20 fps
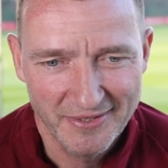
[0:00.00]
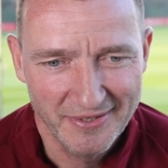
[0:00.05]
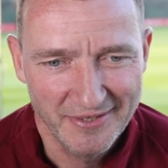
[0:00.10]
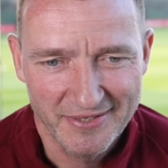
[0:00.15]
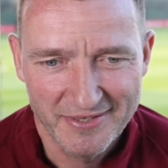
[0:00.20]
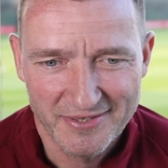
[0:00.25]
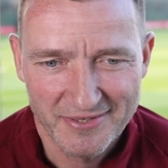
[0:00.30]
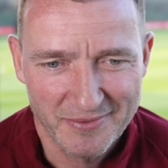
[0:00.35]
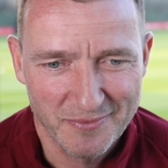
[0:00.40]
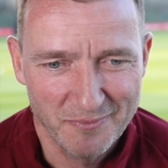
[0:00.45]

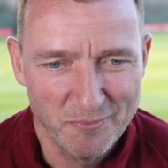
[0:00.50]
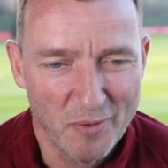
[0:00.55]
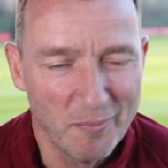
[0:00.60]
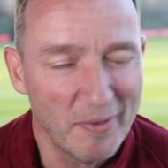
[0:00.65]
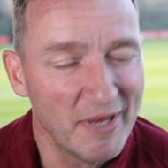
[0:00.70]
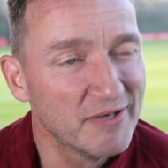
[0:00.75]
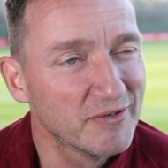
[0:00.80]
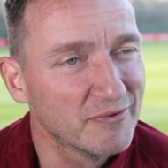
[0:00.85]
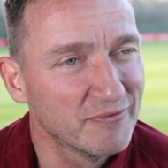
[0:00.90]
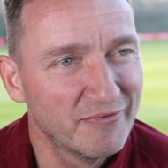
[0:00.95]
it's
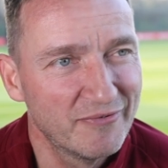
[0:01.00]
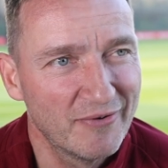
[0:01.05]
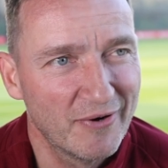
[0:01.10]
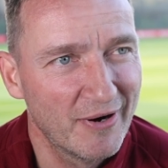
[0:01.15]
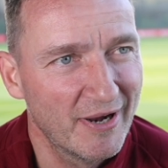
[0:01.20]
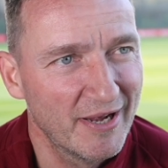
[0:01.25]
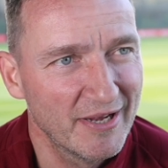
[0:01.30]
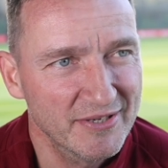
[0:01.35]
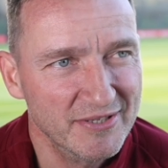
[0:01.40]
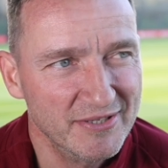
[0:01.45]
momentum
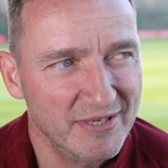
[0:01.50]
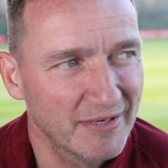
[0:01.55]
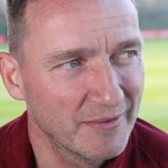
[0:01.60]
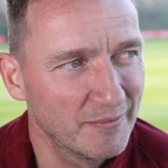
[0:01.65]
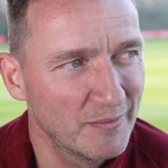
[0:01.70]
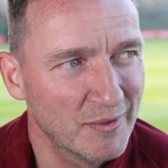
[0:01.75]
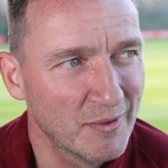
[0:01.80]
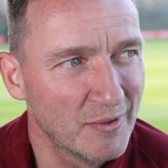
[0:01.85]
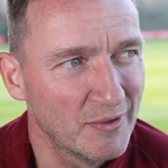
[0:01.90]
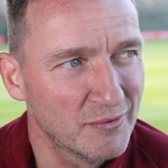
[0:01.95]
for us,
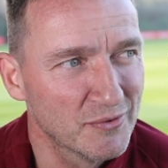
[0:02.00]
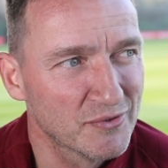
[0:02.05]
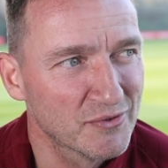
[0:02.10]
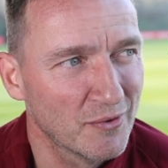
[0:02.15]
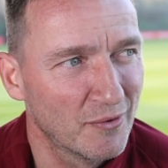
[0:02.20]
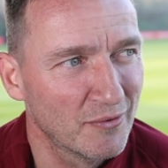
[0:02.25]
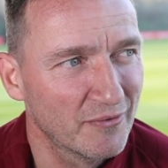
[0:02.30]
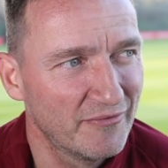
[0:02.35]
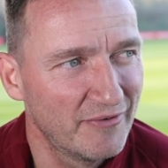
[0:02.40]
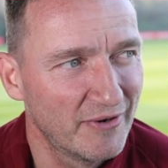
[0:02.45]
and we're going to
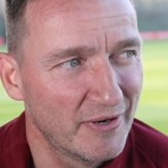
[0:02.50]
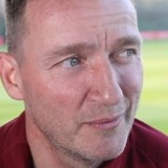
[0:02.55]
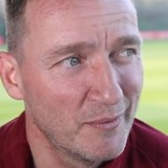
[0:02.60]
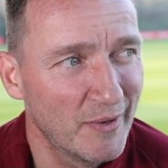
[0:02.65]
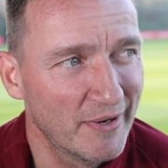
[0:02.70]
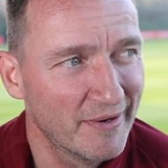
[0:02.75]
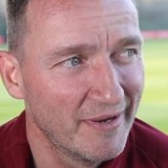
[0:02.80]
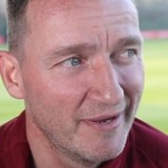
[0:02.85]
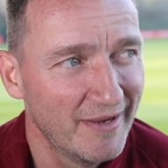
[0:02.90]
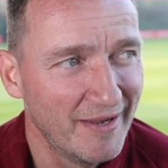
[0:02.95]
score the third
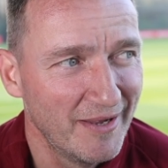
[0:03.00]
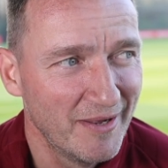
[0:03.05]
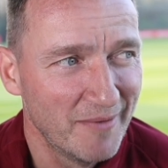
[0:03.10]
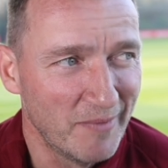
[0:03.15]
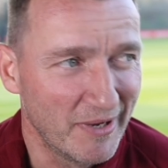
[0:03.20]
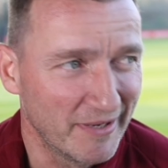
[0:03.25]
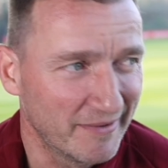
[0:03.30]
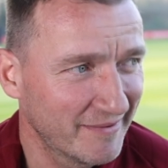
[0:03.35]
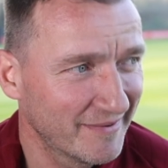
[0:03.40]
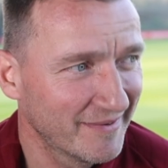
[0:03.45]
one.
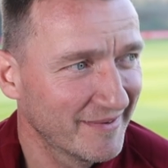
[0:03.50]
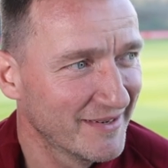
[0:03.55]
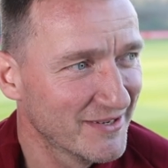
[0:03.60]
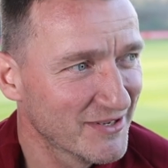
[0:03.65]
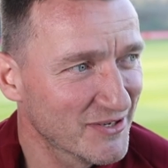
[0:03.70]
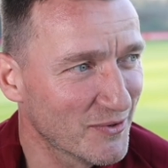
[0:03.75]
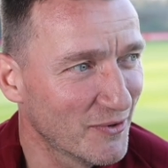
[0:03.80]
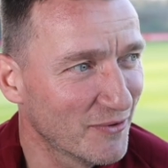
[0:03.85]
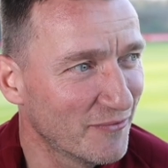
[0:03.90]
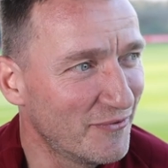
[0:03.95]
But
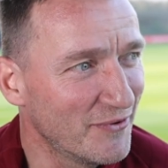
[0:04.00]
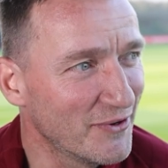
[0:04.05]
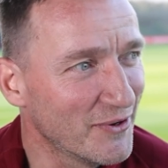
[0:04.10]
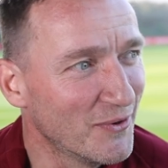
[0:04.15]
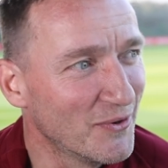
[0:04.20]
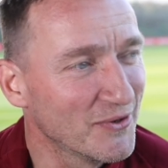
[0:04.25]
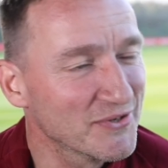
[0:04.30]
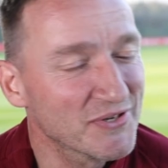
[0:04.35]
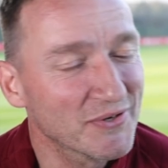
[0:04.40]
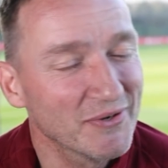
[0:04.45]
scored three
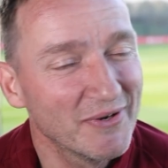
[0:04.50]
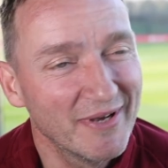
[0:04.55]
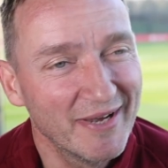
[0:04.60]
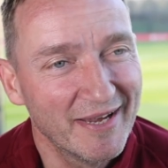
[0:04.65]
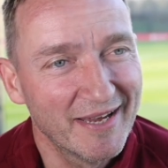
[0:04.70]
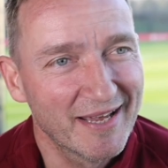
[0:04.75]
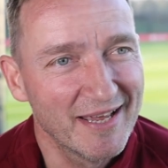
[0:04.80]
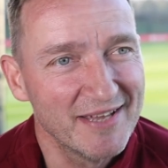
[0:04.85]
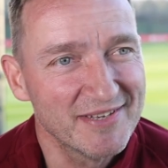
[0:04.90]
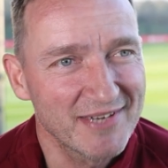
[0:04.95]
goals
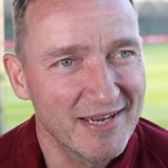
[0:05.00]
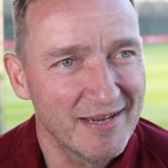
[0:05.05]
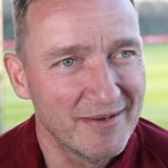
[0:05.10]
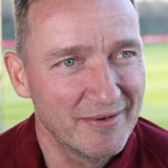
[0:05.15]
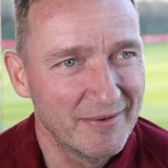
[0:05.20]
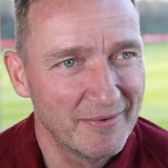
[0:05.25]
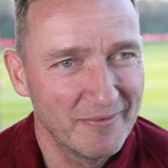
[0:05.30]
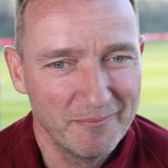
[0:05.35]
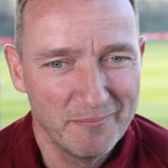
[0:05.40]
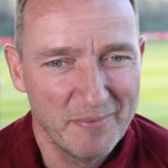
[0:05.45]
against
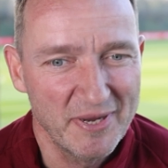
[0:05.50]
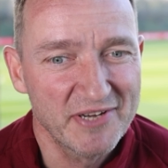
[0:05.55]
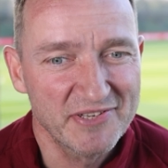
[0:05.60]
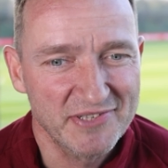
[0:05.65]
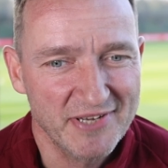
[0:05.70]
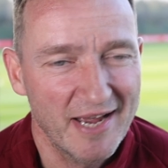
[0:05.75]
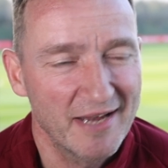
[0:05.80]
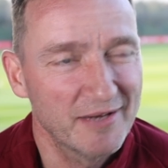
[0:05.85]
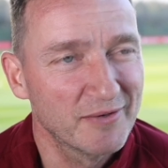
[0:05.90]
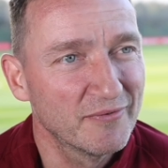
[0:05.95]
a big
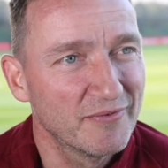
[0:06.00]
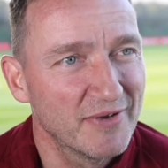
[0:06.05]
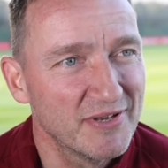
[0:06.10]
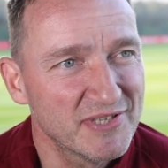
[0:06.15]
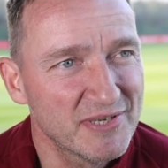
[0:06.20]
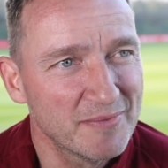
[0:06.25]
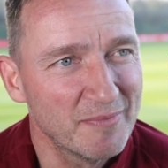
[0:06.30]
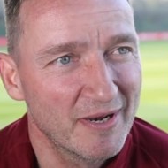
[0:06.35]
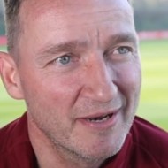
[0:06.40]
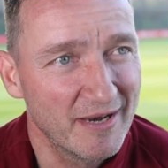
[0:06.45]
side of
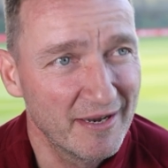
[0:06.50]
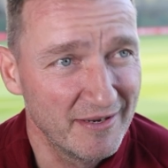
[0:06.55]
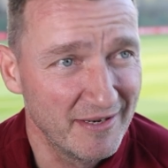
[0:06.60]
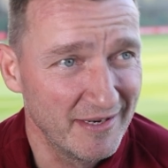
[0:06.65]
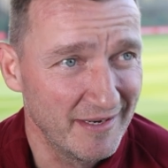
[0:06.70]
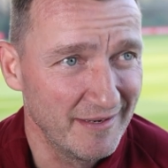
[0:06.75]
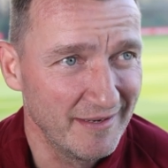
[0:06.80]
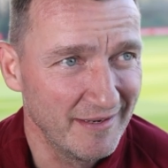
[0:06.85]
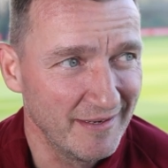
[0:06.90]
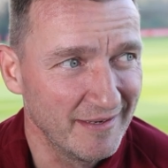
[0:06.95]
AC Milan
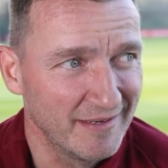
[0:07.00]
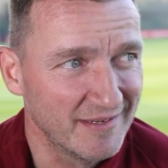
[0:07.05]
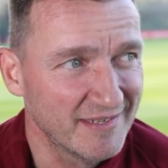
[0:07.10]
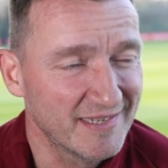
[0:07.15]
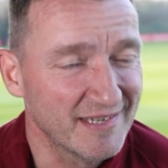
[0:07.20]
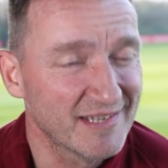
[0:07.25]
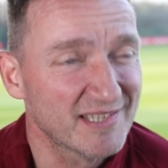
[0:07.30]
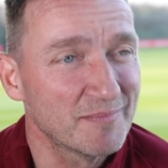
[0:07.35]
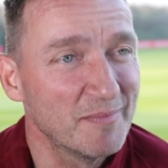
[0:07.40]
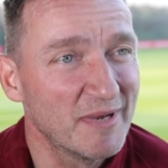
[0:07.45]
in
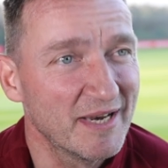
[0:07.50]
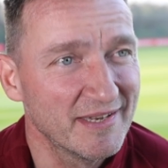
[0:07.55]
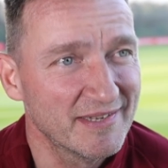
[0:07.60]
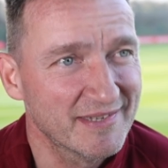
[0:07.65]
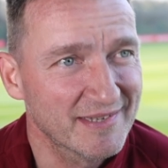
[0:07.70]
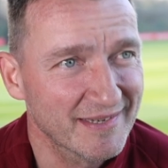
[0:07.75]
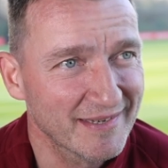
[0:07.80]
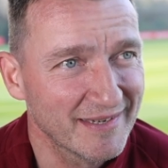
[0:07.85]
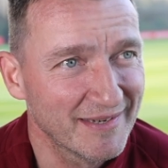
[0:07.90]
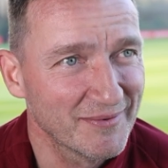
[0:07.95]
6
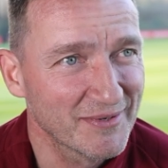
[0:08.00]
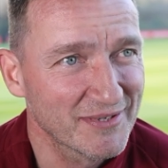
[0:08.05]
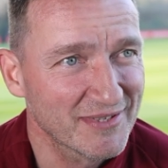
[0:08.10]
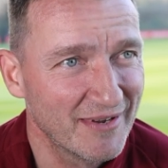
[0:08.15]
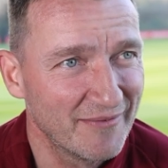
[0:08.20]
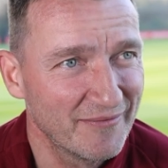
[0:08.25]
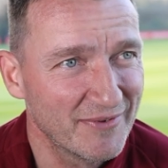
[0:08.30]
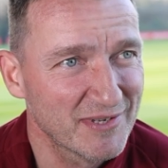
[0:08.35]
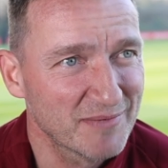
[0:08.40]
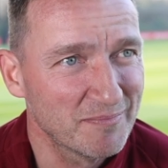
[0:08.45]
minutes. It was
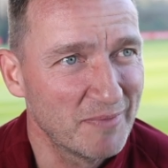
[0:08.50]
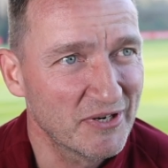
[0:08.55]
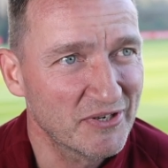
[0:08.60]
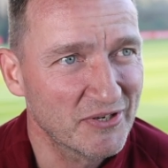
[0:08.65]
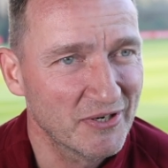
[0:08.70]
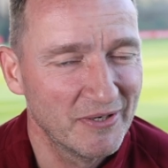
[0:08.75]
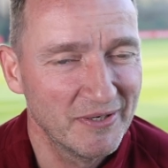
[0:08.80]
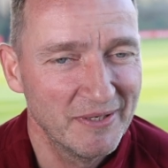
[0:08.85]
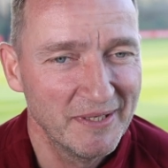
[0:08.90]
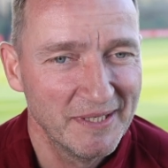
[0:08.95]
something
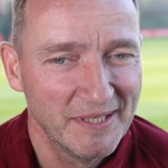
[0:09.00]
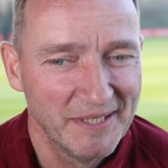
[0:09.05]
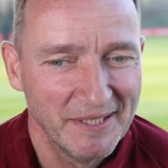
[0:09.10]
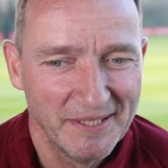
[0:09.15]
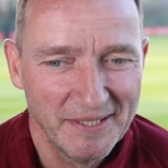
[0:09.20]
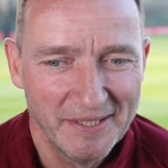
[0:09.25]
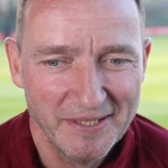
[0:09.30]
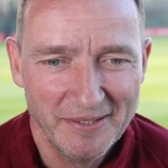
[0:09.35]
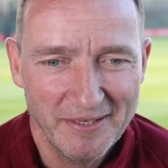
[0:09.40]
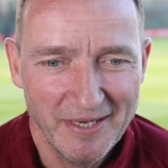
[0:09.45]
special.
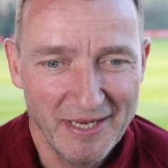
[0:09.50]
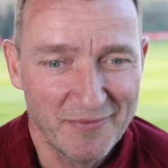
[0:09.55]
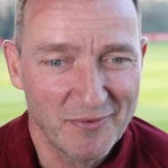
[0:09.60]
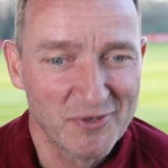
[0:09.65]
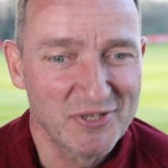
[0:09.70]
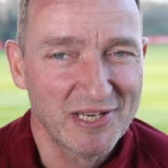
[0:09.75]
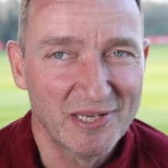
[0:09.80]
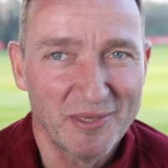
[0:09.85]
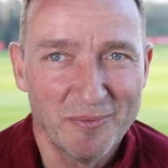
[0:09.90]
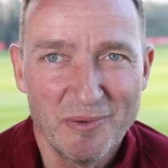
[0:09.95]
It
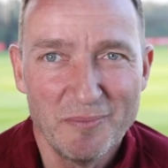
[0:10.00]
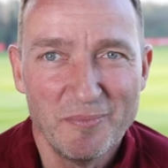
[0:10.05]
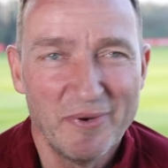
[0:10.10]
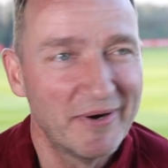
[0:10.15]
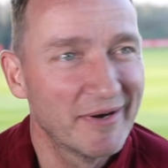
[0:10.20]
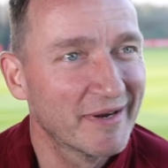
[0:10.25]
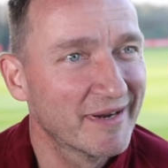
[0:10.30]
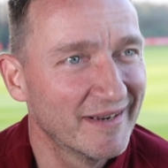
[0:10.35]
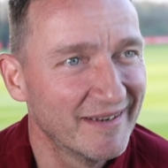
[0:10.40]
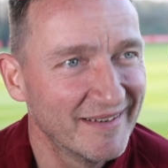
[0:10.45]
was a little bit
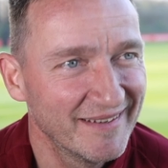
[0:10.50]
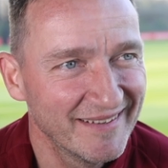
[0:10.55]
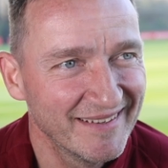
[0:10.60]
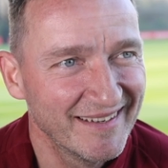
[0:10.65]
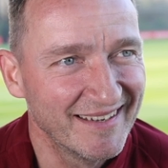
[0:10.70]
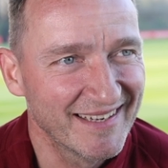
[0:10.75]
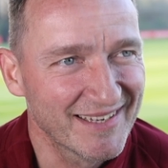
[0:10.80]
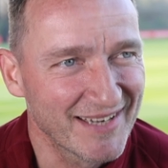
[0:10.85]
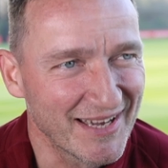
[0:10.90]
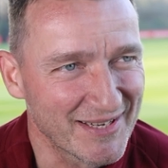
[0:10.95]
miracle,
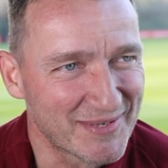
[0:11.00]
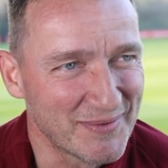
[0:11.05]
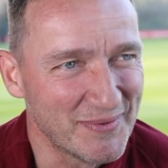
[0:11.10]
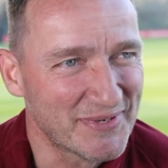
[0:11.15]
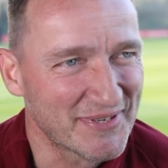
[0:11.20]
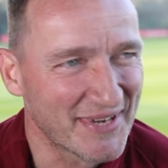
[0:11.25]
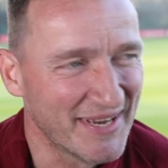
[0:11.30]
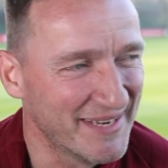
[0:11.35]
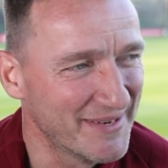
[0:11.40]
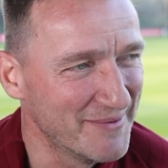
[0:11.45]
as we
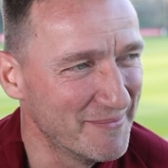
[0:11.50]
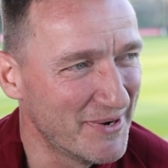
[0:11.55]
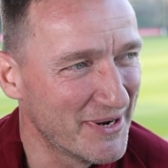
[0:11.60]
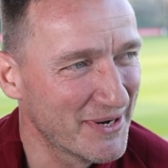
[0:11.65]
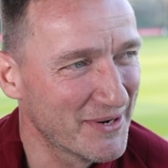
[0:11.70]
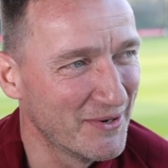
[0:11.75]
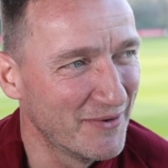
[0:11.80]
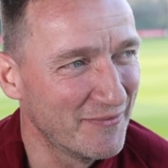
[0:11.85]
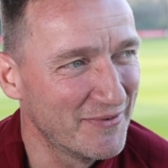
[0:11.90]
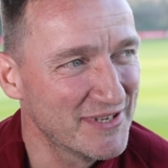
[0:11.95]
say, the
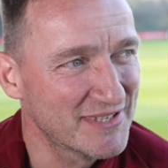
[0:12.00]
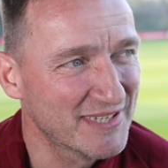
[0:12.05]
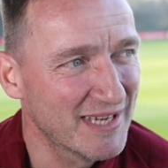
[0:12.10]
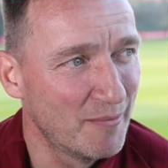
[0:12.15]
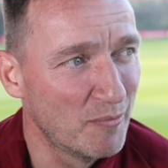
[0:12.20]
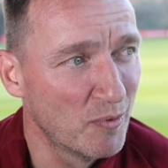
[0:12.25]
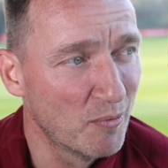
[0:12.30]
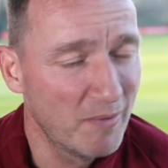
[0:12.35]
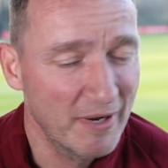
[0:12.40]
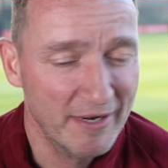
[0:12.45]
miracle of
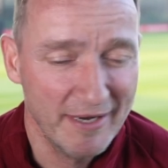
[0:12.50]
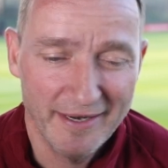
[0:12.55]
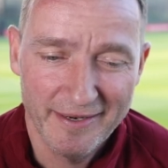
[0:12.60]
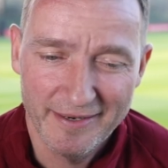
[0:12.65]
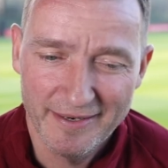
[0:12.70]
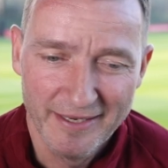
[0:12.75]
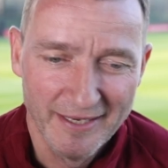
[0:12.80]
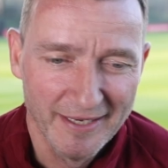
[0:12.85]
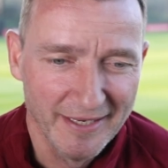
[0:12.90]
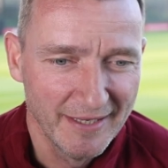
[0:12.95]
Istanbul. But then